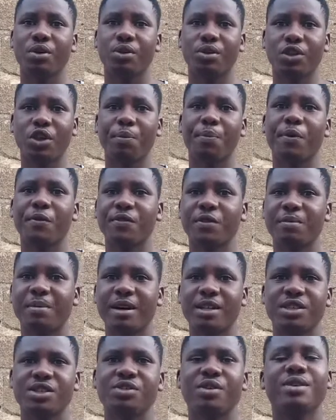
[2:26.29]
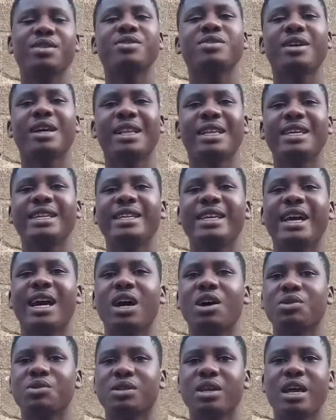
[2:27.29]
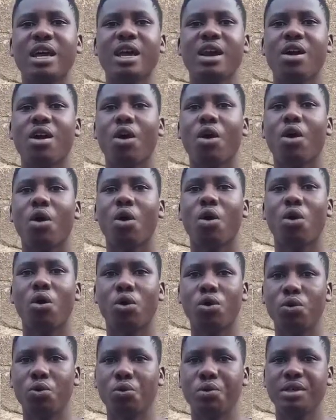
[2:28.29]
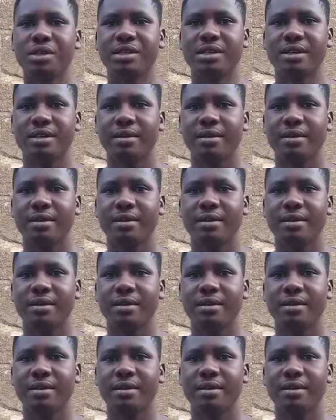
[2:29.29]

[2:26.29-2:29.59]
top of the material, you need to clean the house always.